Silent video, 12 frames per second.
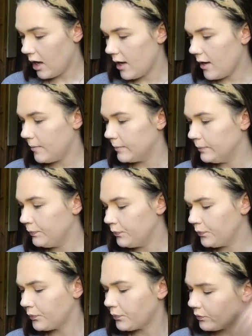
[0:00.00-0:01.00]

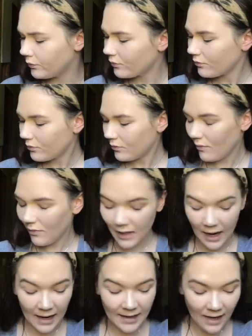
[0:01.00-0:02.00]

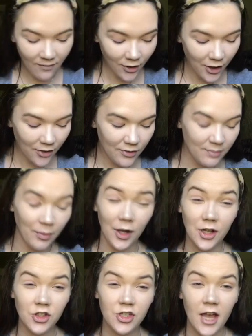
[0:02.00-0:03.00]
I never use
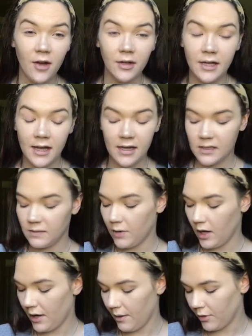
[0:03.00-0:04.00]
blush nowadays,
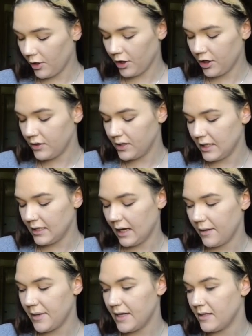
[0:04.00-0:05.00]
but I'm going to use this
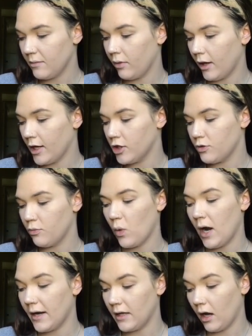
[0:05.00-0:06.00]
Ibiza blush.
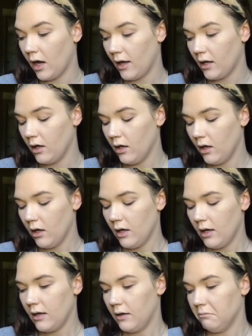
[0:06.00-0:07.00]
Why not?
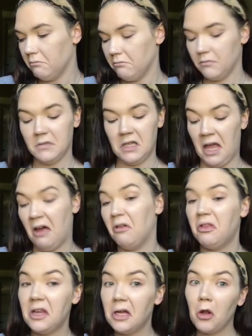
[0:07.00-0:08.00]
It's a
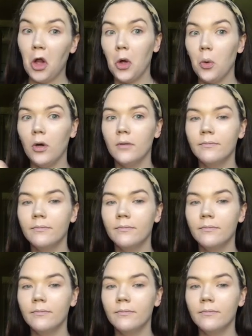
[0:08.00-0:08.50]
healthy glow.